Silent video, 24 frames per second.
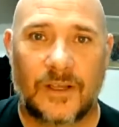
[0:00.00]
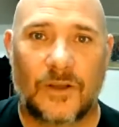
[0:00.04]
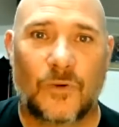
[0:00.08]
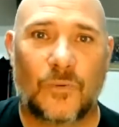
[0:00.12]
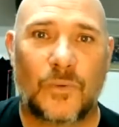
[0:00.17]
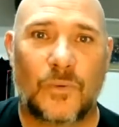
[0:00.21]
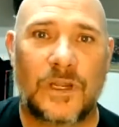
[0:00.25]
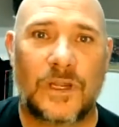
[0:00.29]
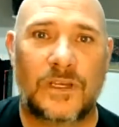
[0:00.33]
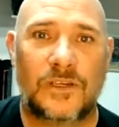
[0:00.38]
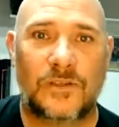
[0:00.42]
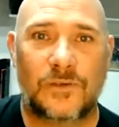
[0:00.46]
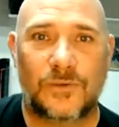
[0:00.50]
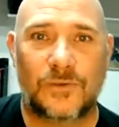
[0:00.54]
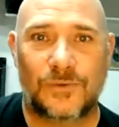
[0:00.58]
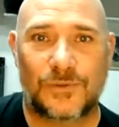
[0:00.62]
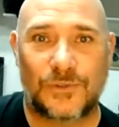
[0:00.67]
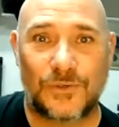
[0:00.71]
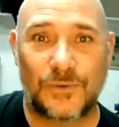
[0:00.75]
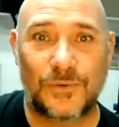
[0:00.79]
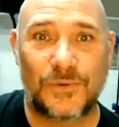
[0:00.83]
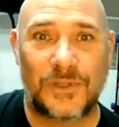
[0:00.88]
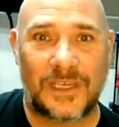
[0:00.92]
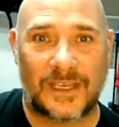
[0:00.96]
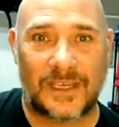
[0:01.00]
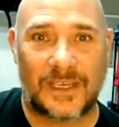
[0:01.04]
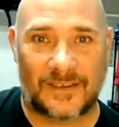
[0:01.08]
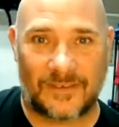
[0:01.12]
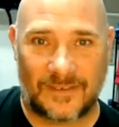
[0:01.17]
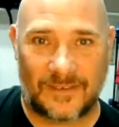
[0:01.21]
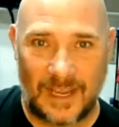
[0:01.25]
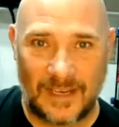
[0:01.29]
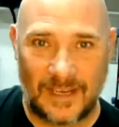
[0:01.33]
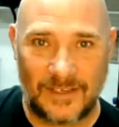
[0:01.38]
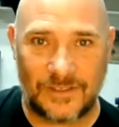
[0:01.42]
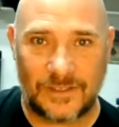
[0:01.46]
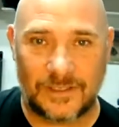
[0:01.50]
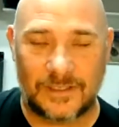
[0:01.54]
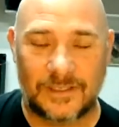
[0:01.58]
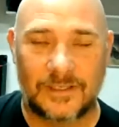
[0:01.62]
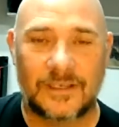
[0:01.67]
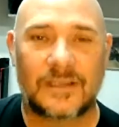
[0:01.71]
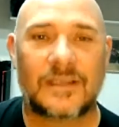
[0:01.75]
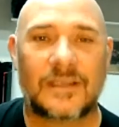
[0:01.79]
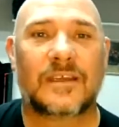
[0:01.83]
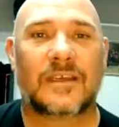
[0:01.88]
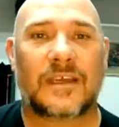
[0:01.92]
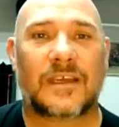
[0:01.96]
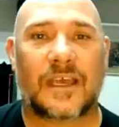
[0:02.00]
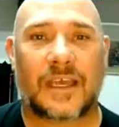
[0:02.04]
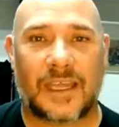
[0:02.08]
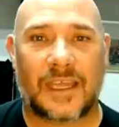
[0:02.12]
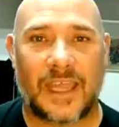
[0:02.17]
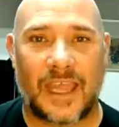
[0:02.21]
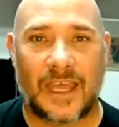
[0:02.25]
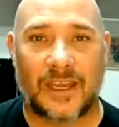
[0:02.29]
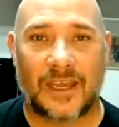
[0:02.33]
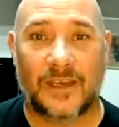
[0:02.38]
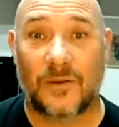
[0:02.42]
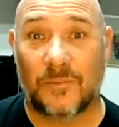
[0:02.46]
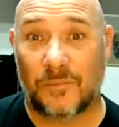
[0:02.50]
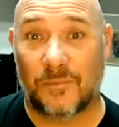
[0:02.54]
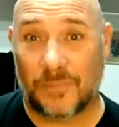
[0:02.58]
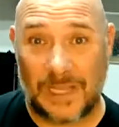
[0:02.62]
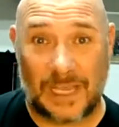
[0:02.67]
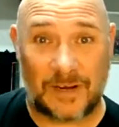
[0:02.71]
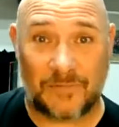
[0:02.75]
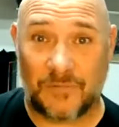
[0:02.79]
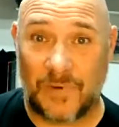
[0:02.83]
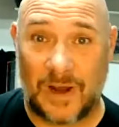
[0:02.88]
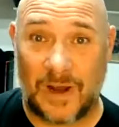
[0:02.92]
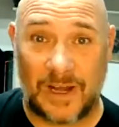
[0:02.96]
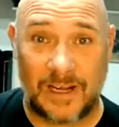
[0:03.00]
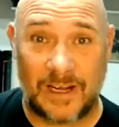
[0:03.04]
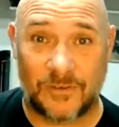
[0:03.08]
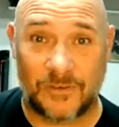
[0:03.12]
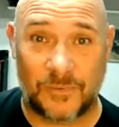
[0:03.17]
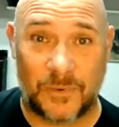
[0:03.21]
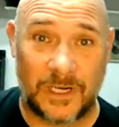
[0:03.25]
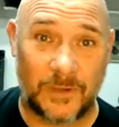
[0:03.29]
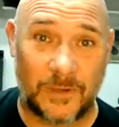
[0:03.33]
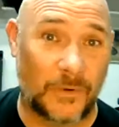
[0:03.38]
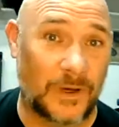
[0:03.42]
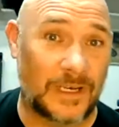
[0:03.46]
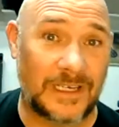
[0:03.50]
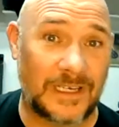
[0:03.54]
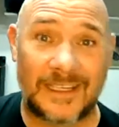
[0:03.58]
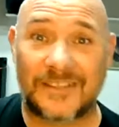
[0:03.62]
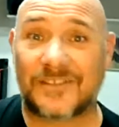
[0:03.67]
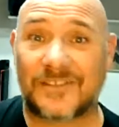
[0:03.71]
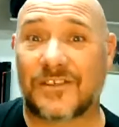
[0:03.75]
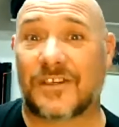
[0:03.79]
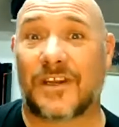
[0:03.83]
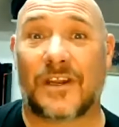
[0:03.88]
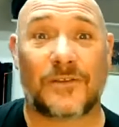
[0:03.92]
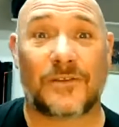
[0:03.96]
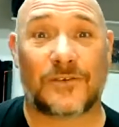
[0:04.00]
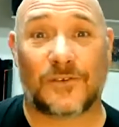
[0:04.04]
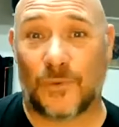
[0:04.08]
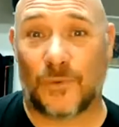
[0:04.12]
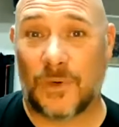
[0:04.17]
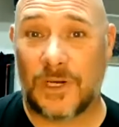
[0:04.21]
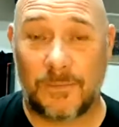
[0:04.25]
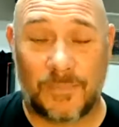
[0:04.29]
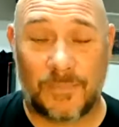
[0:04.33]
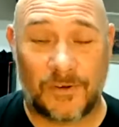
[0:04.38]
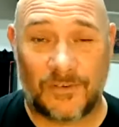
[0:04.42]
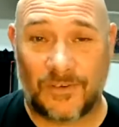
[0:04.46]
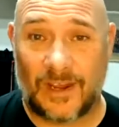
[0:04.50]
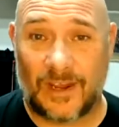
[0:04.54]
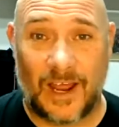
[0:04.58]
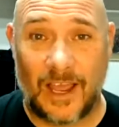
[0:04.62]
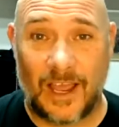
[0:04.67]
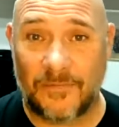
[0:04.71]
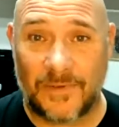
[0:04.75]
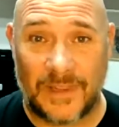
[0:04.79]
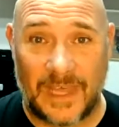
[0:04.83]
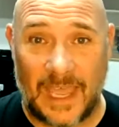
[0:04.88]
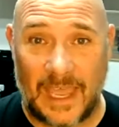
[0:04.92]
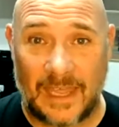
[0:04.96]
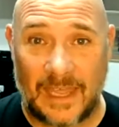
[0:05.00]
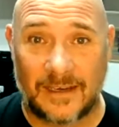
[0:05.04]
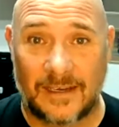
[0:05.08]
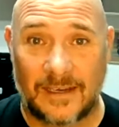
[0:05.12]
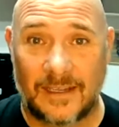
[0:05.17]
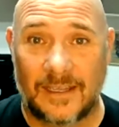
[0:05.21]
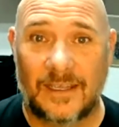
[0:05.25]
When you do the extension, again, Black Friday 21, get you another 20% off of that.